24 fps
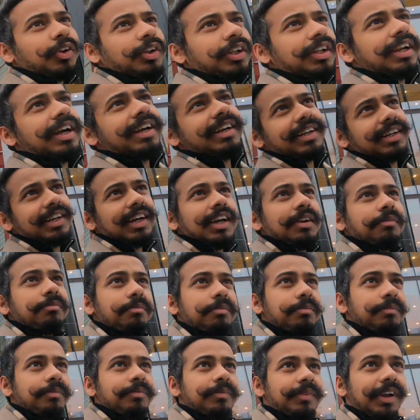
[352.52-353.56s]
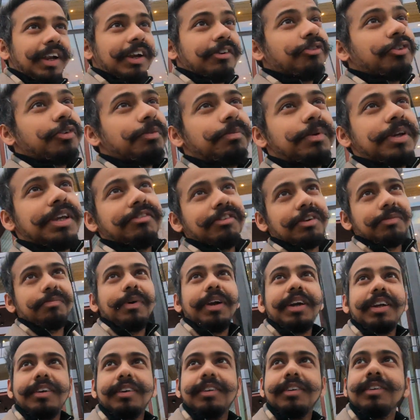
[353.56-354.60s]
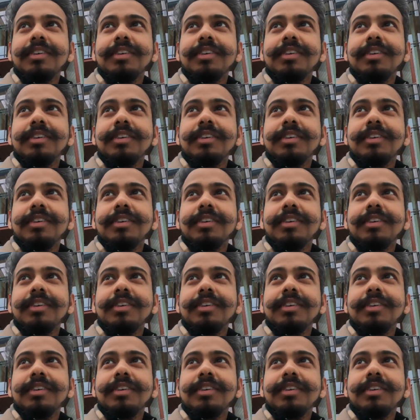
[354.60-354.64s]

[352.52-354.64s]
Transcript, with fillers: or the night time, yeah. it would be even better.